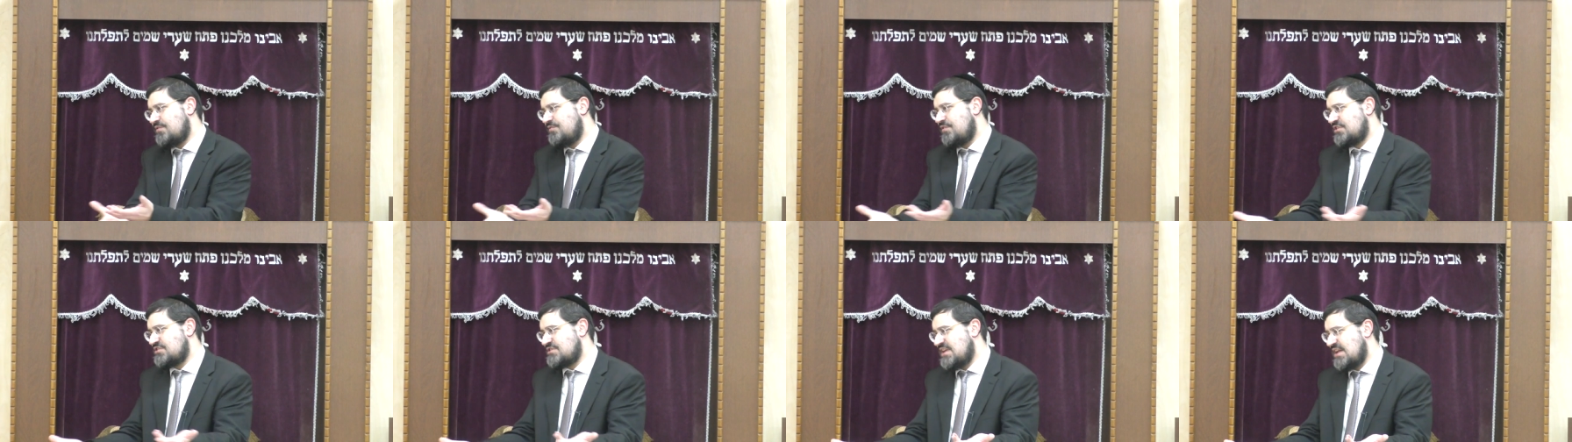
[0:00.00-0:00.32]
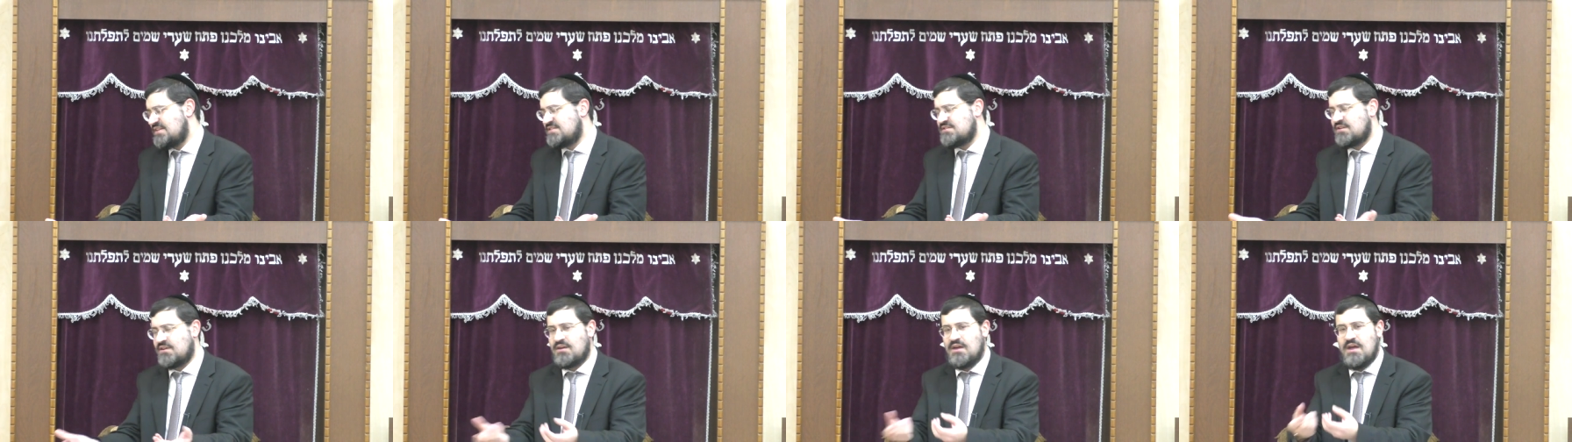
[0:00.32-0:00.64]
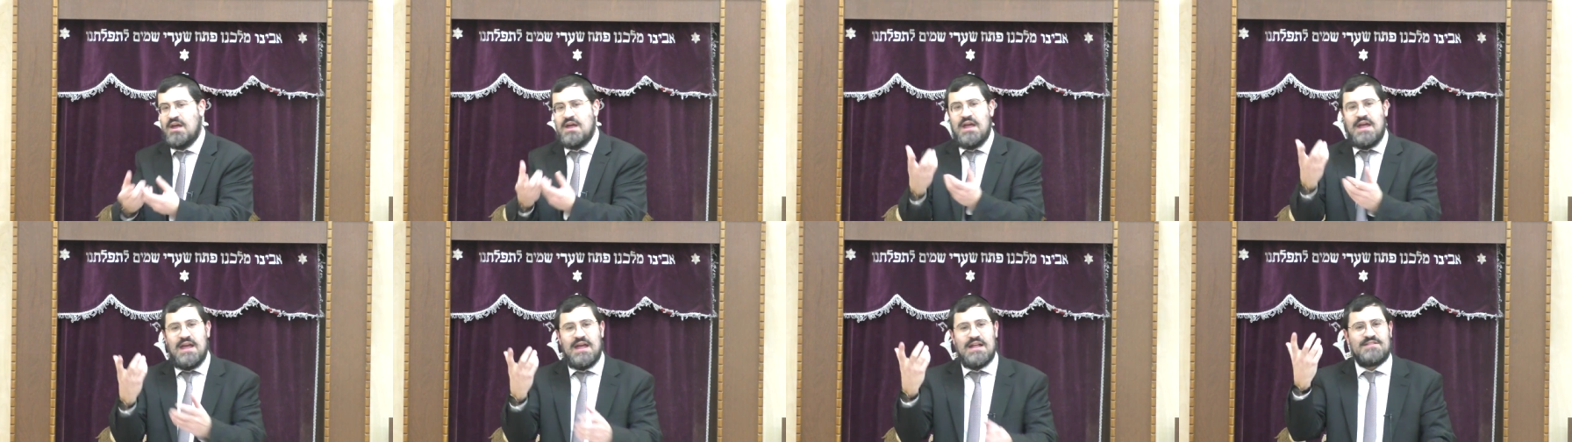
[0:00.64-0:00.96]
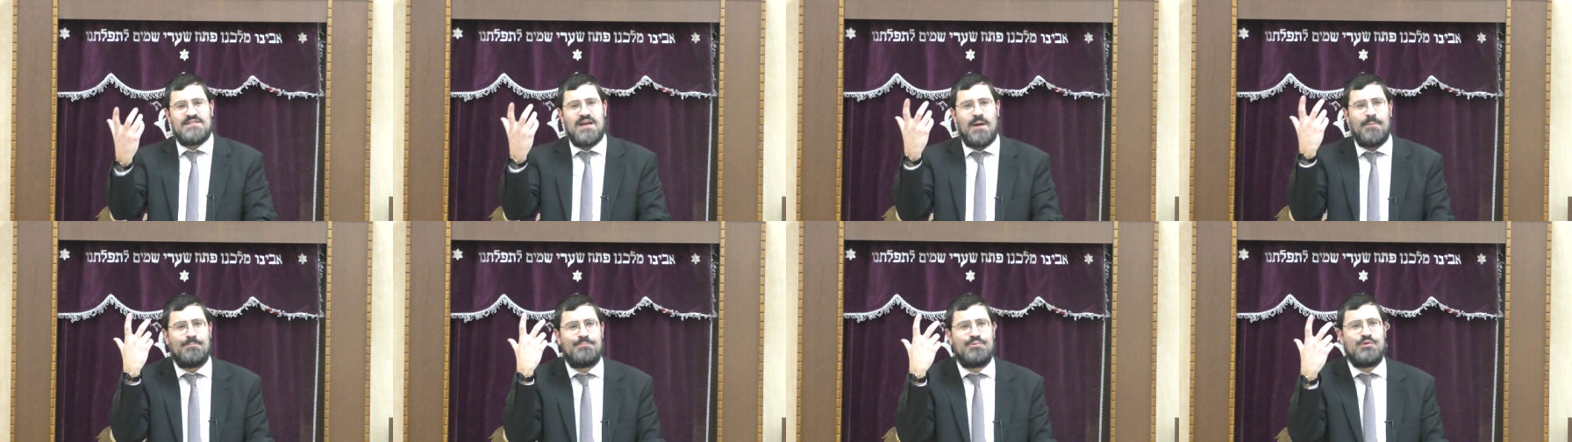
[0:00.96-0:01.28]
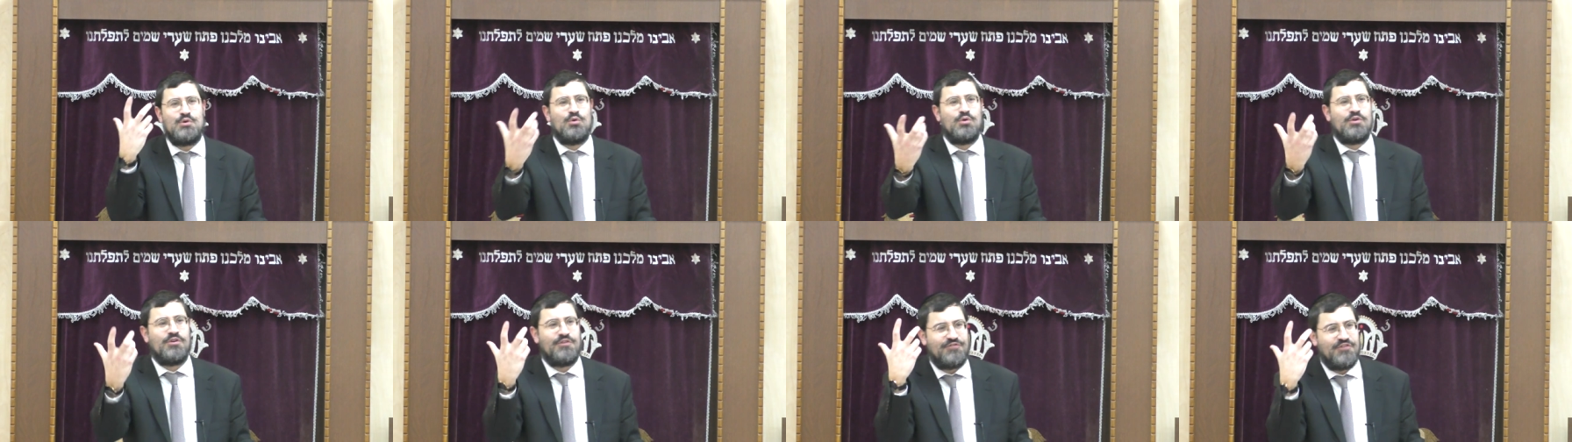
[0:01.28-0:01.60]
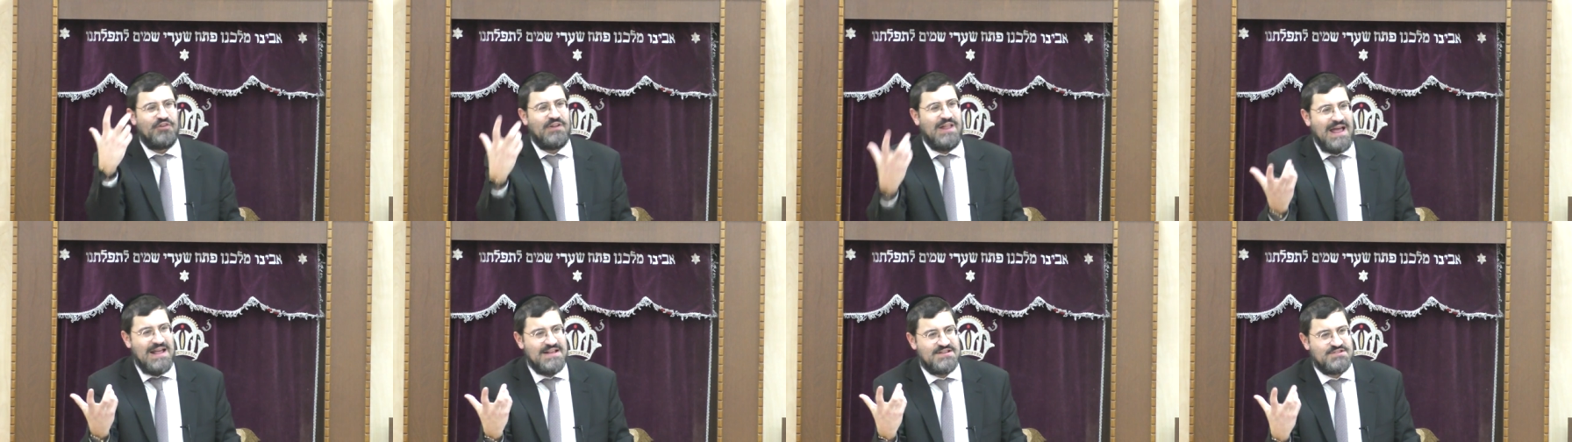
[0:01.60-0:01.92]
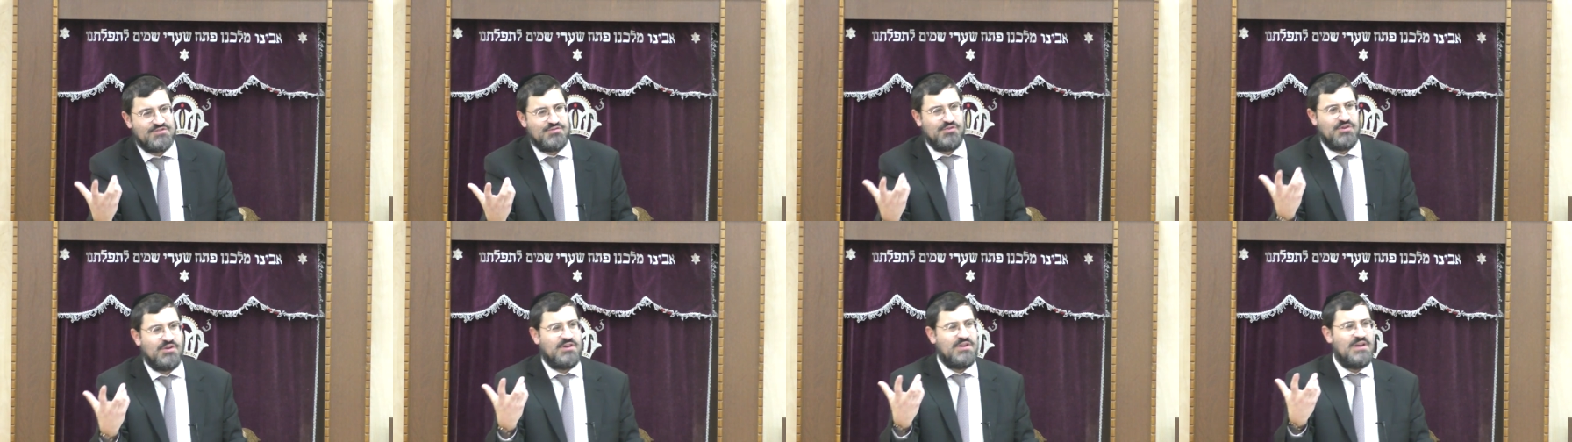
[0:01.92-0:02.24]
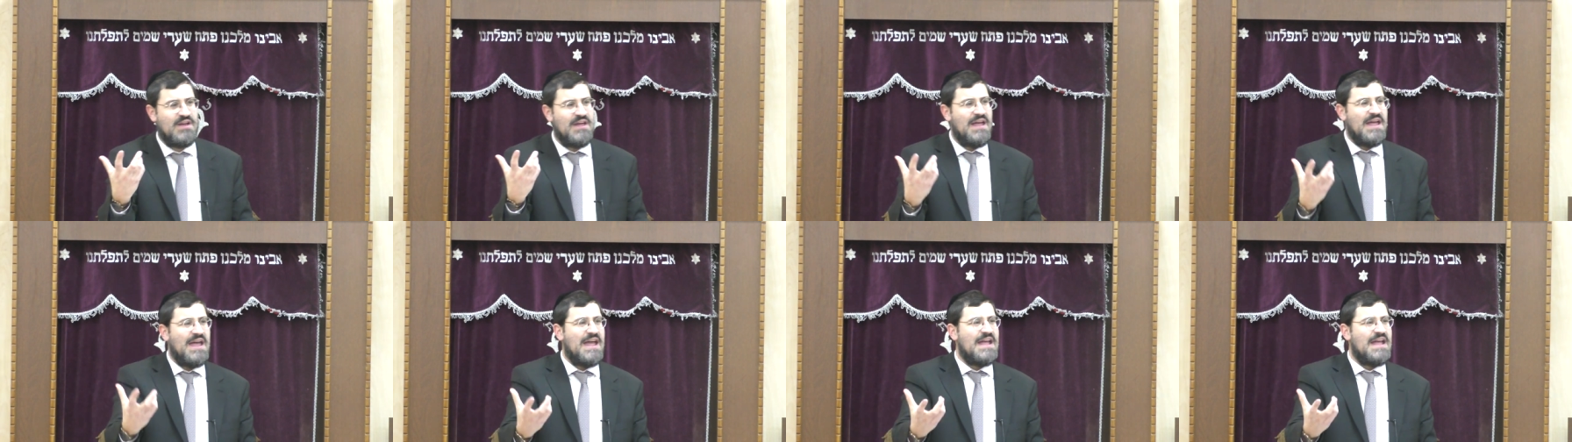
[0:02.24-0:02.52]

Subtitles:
in Vashtetzach. It's a beautiful esrog.